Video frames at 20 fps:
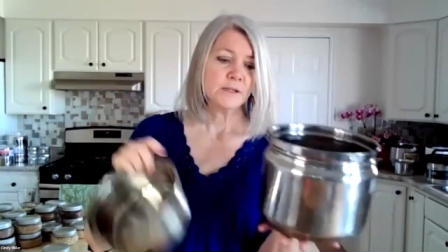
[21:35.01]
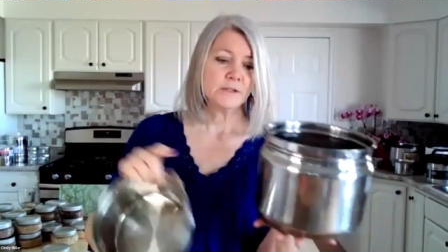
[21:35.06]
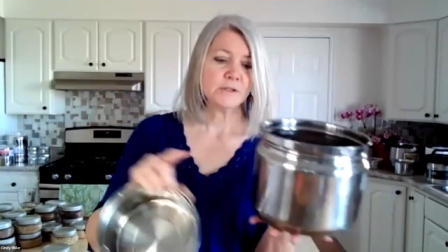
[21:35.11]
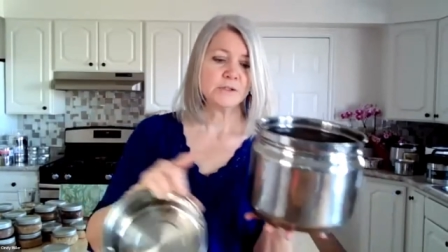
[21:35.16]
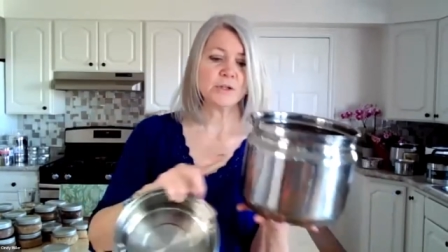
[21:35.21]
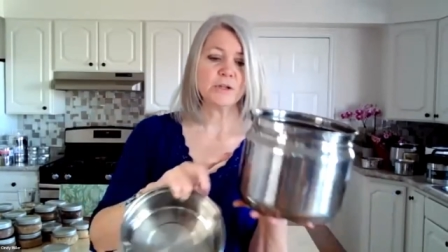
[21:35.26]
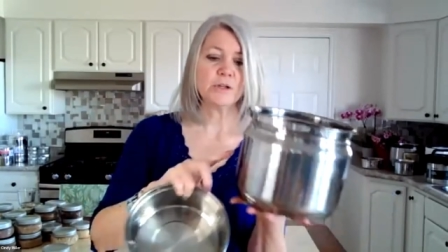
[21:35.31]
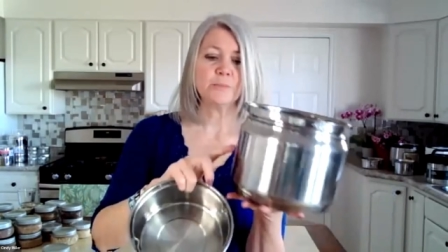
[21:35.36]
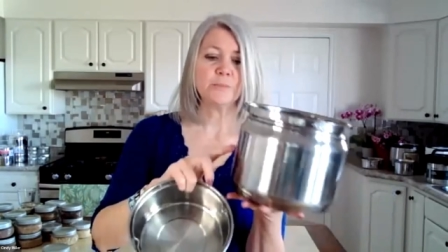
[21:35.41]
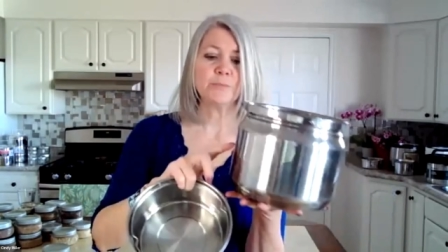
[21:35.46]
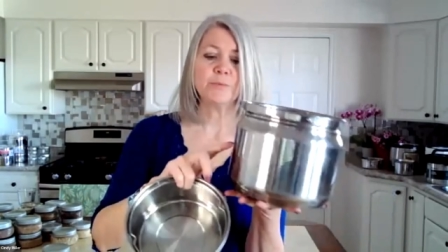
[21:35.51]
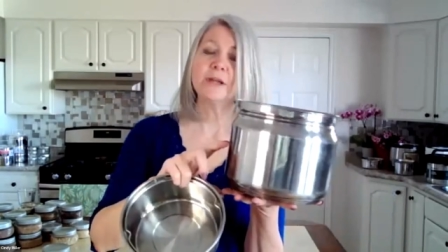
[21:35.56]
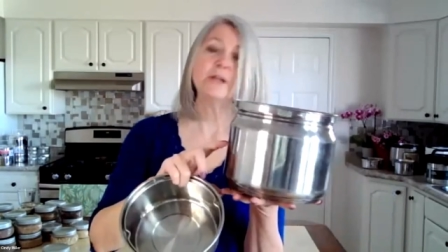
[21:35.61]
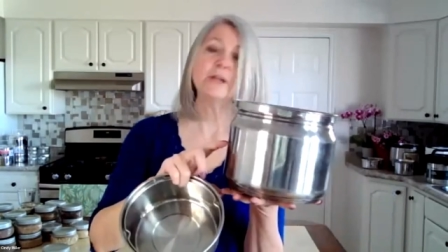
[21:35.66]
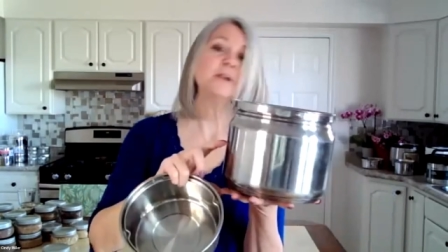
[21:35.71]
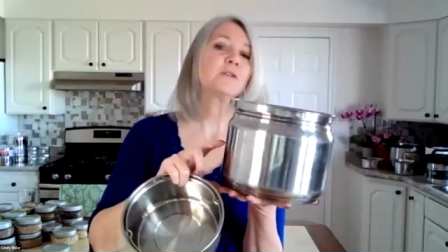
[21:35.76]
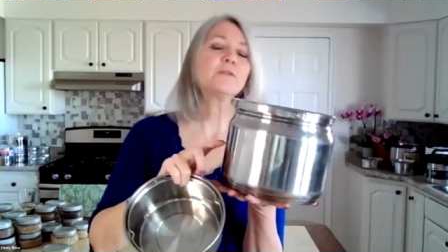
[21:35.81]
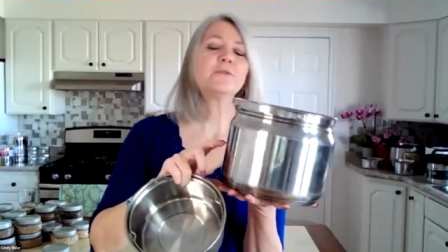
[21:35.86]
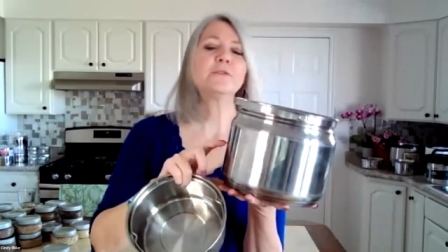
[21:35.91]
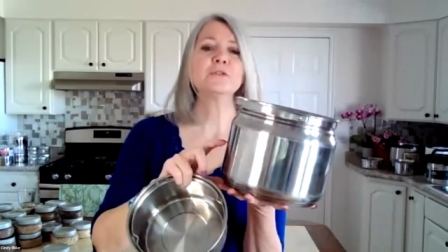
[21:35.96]
So you bring
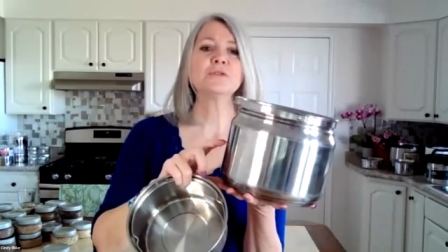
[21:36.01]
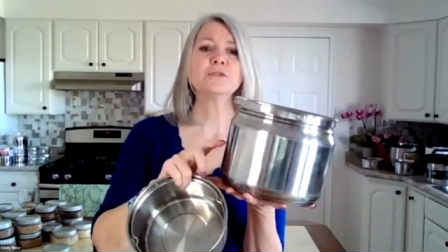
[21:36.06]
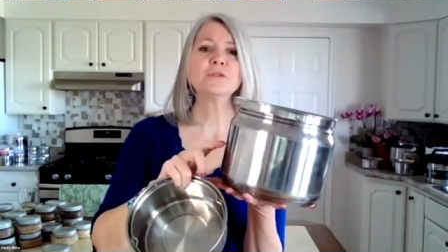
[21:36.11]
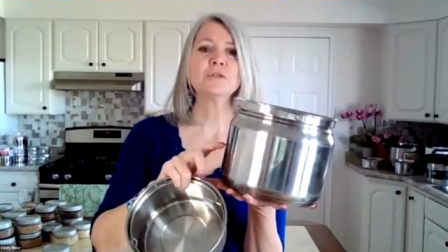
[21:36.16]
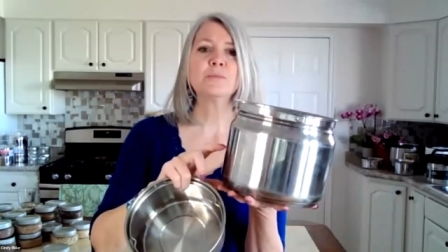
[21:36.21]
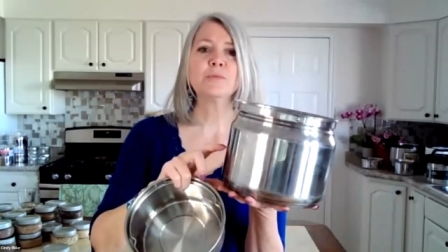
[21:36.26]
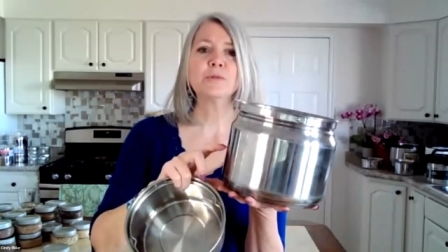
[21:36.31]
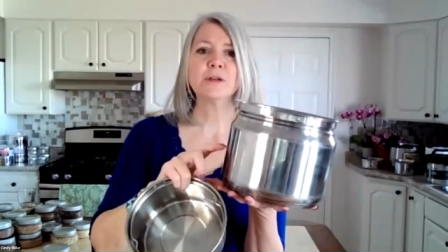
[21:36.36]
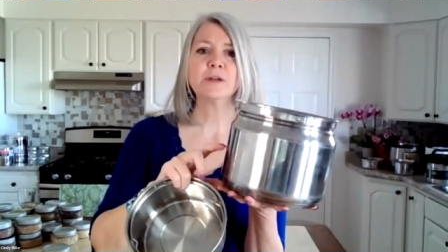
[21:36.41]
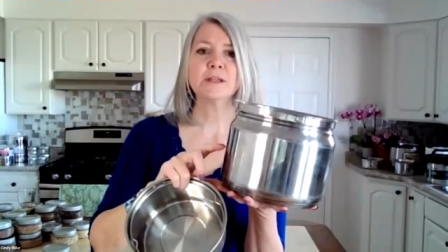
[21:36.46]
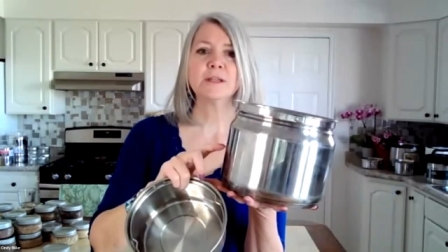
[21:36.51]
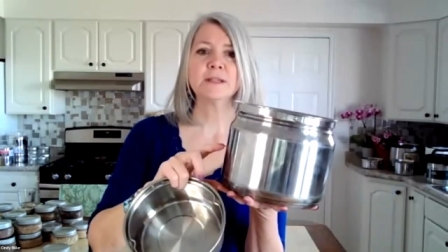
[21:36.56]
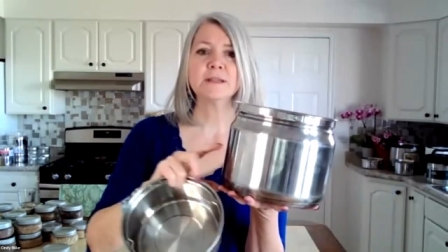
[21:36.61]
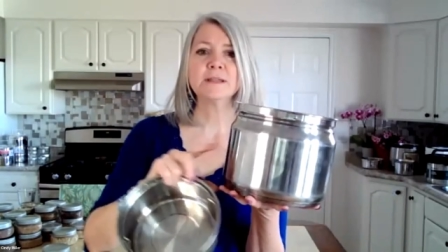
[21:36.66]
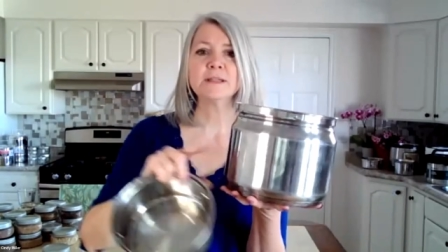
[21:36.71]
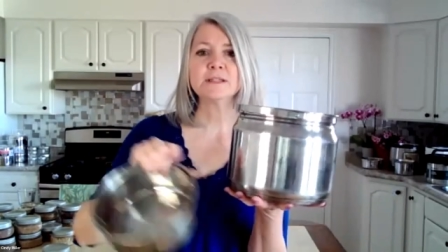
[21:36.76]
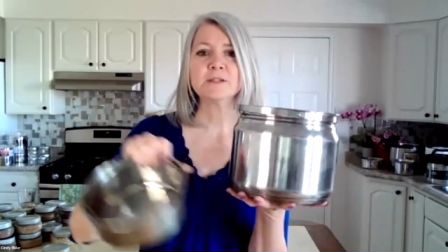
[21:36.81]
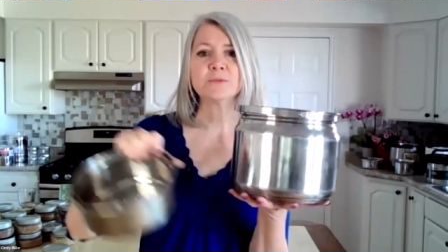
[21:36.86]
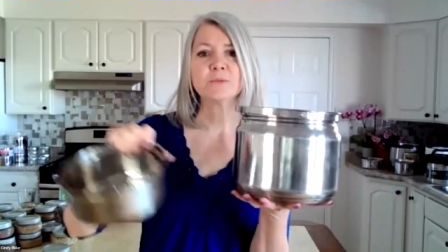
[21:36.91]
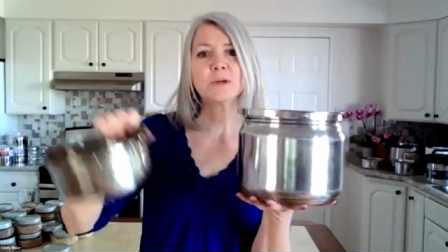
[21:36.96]
your food to a boil in
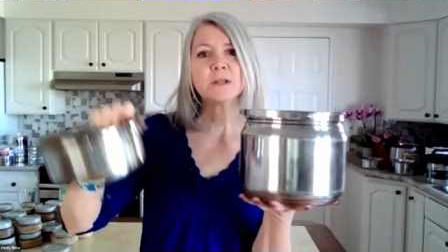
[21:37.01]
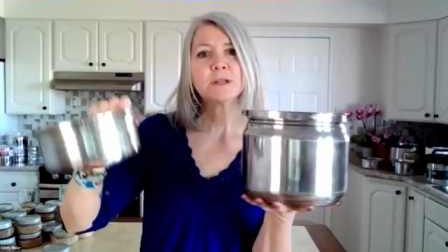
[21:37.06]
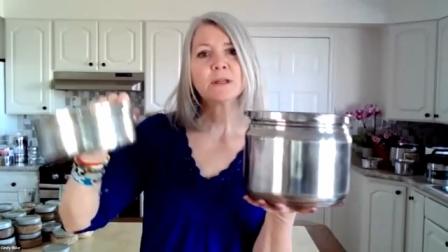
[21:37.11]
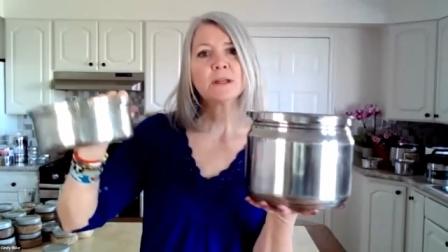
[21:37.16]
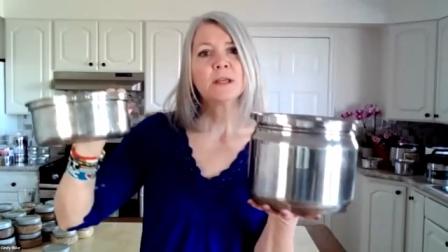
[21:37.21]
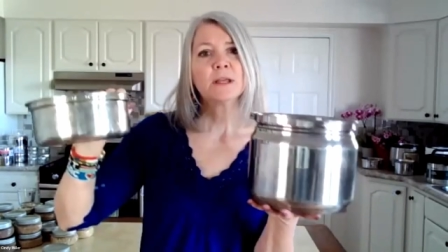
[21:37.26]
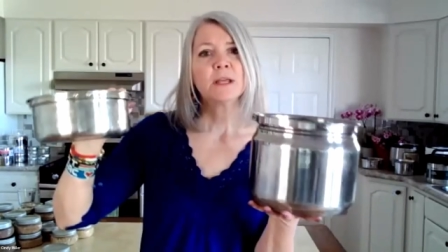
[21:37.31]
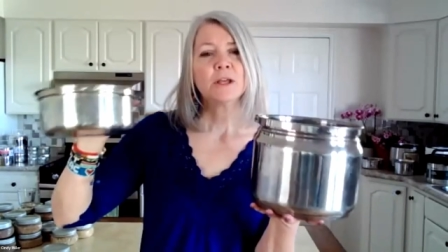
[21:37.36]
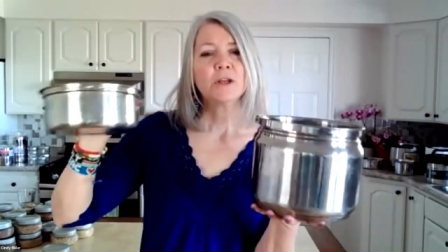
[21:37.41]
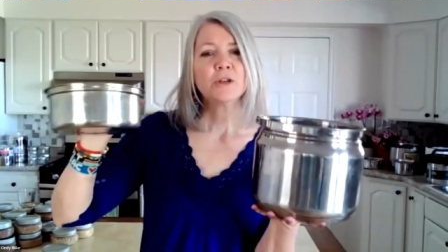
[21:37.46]
this one,